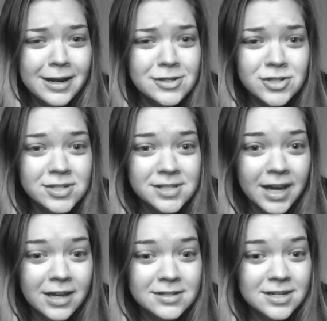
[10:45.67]
It's just
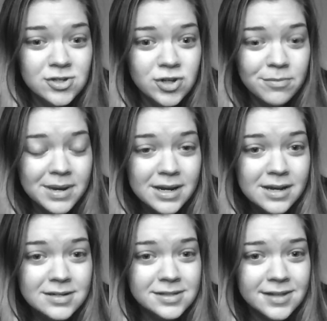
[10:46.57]
like digital media
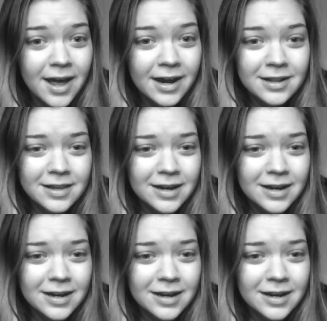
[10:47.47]
design and then